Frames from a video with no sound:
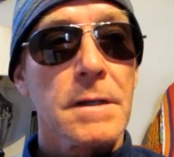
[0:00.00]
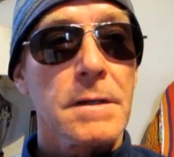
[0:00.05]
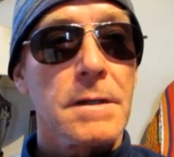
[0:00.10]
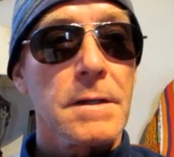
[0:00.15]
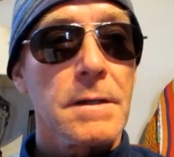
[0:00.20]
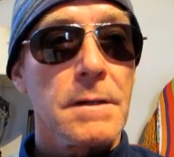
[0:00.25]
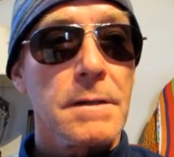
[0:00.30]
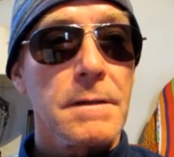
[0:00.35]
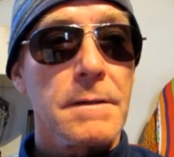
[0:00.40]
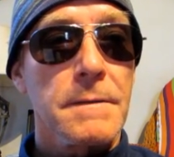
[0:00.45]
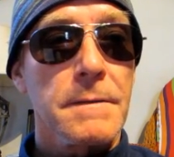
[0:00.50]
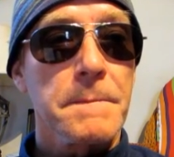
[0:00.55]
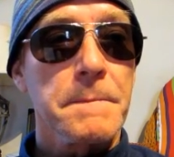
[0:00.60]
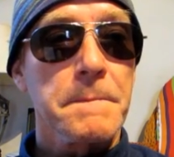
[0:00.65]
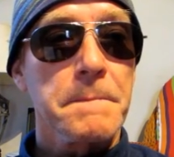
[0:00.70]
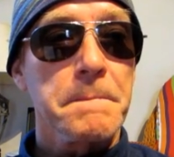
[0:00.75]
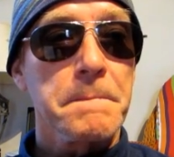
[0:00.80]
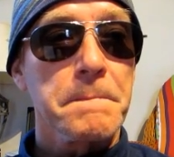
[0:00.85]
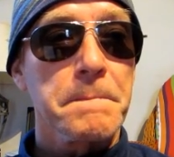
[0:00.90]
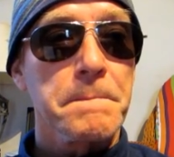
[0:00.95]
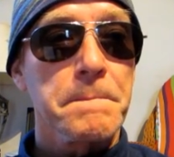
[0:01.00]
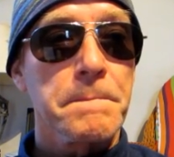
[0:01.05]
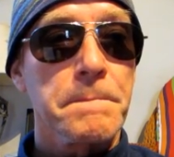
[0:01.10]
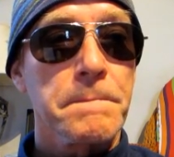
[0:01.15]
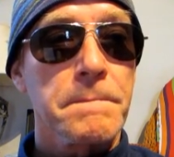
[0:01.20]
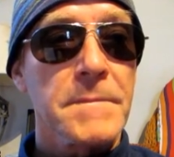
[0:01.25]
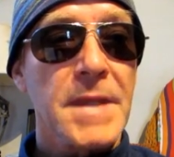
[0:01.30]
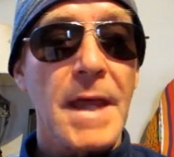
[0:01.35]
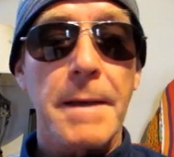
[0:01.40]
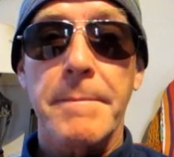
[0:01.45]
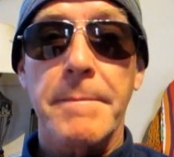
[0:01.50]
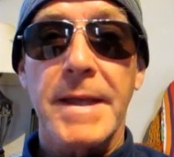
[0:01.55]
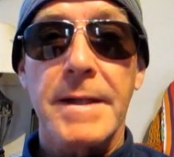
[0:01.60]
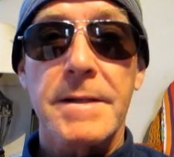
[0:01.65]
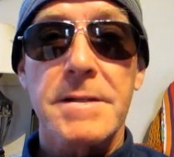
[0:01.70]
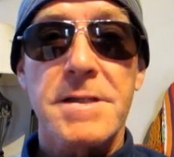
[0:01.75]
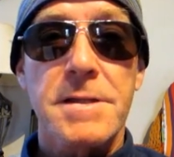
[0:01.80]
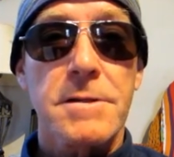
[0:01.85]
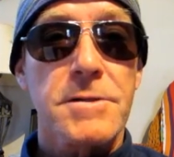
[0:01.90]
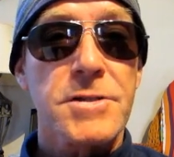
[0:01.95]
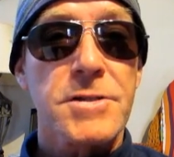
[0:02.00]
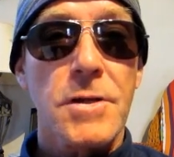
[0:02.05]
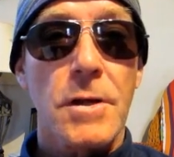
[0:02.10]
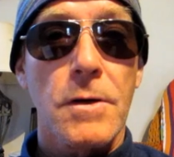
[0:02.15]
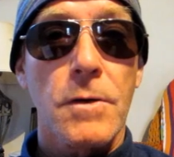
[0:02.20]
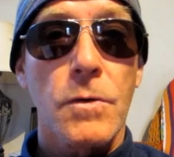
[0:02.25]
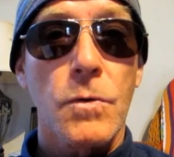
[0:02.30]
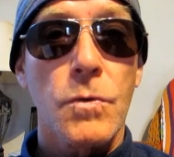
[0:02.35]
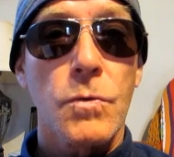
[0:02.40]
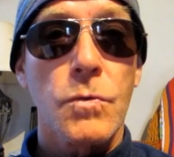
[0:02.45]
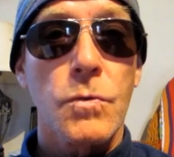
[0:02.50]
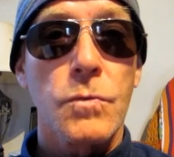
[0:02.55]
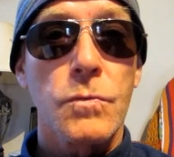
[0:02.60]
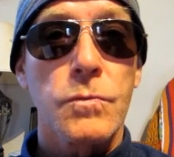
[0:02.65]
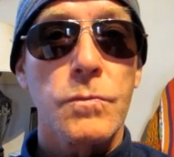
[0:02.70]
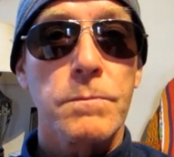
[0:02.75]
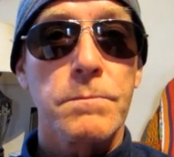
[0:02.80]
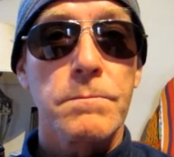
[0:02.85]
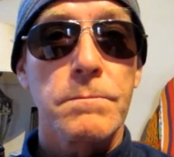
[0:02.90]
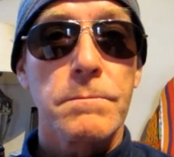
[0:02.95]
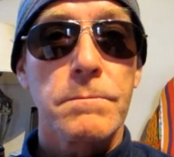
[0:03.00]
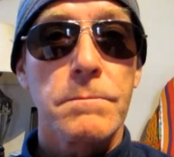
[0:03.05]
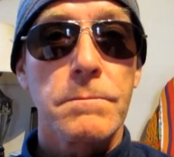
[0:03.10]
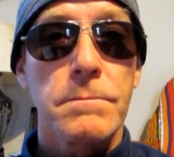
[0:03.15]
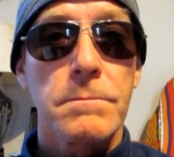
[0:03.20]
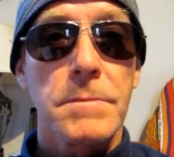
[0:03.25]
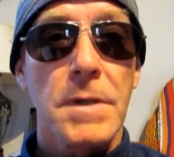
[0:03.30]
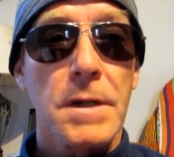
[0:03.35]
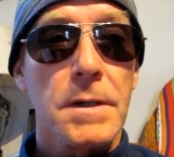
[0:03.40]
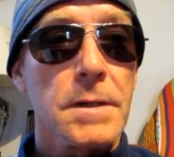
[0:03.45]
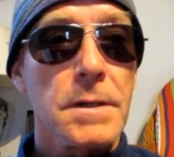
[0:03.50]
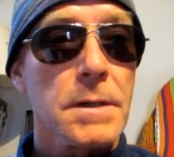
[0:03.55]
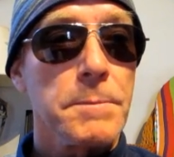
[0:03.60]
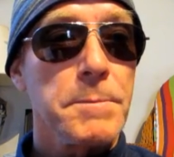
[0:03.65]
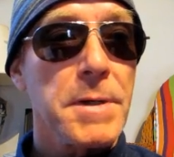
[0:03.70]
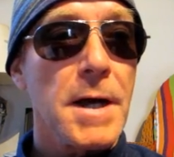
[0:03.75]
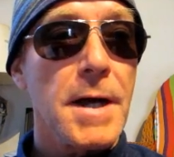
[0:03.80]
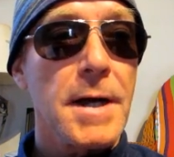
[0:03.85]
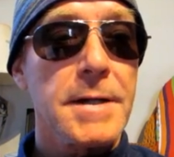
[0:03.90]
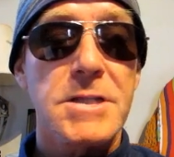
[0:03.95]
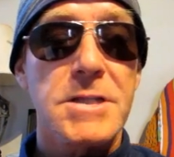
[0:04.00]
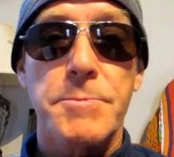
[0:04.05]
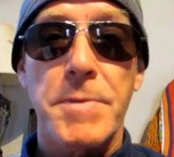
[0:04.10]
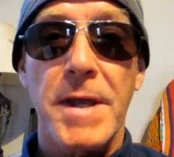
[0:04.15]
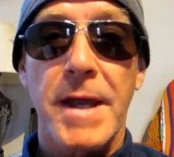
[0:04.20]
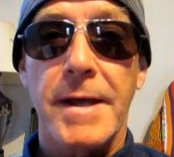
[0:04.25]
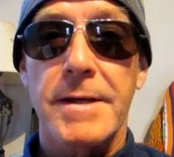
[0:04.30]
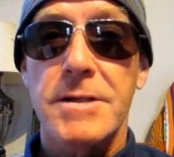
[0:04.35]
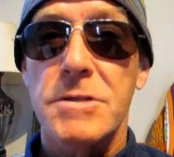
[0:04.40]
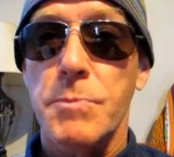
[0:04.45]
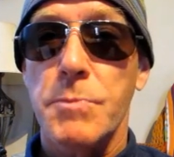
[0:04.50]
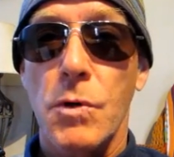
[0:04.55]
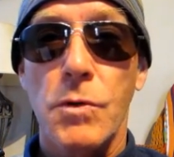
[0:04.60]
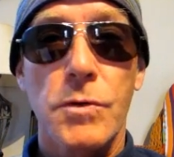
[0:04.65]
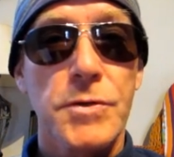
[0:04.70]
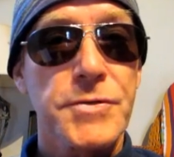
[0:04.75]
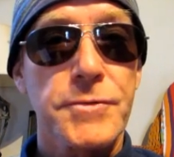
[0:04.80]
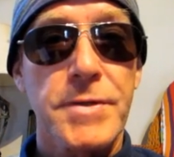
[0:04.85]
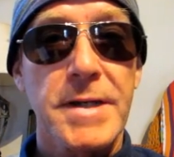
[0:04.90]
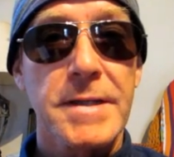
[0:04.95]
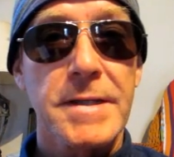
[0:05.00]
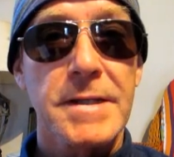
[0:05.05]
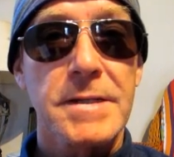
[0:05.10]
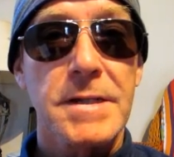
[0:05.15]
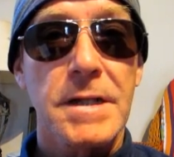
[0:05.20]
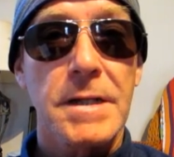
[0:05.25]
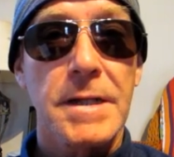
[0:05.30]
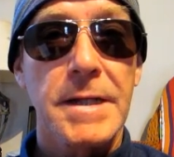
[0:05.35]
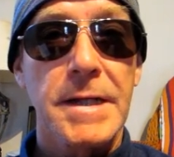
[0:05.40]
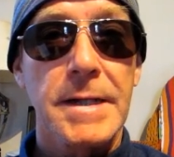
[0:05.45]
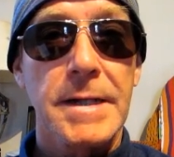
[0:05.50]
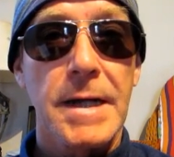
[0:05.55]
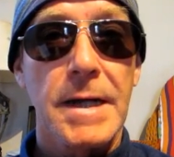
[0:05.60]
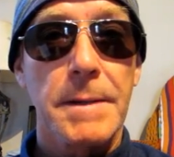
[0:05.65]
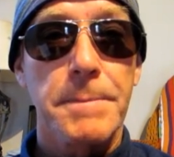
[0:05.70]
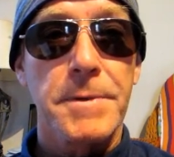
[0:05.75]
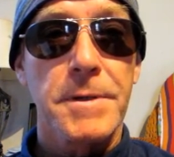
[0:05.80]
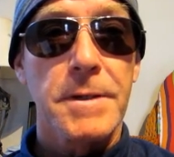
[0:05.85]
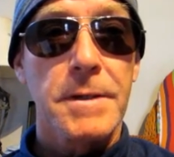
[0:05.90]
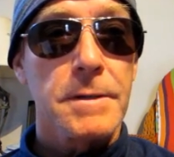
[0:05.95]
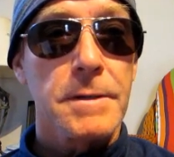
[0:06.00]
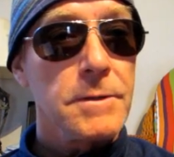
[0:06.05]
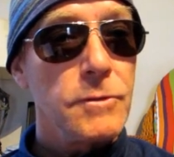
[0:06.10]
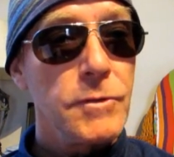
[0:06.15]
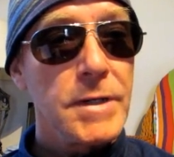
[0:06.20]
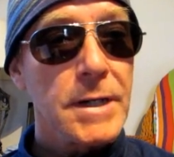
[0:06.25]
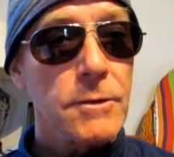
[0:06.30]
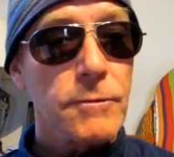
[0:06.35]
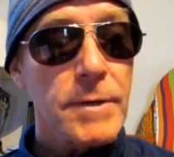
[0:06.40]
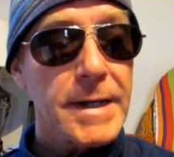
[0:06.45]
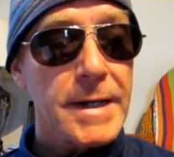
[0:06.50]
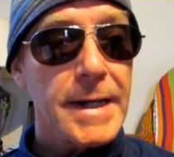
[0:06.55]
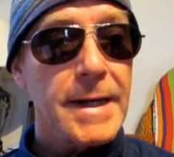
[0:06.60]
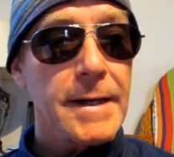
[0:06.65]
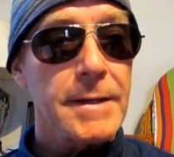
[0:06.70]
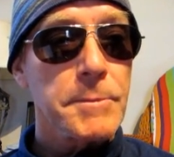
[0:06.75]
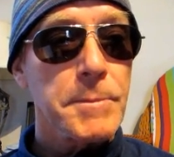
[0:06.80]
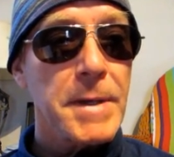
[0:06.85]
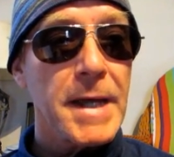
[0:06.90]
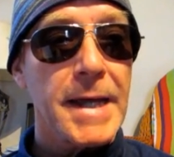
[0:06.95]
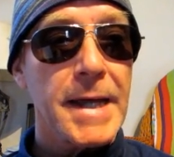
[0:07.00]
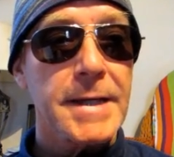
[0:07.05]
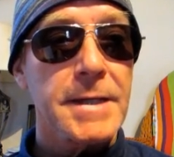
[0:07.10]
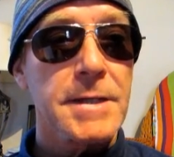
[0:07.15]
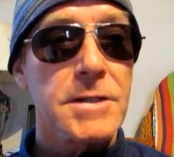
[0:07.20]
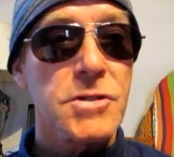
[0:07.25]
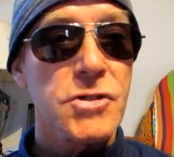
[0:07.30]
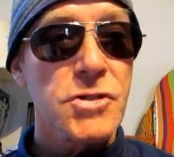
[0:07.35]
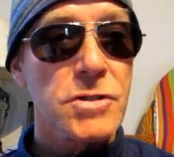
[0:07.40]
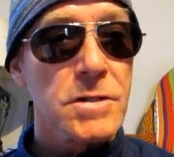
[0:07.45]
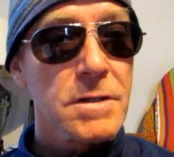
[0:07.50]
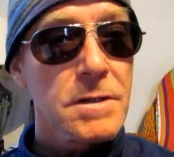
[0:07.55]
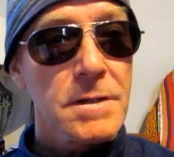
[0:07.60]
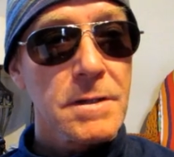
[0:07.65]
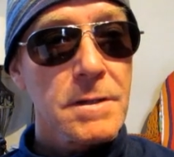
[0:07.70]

That means there's no pots, pans, bowls, or anything to clean up. You eat it right out of the package.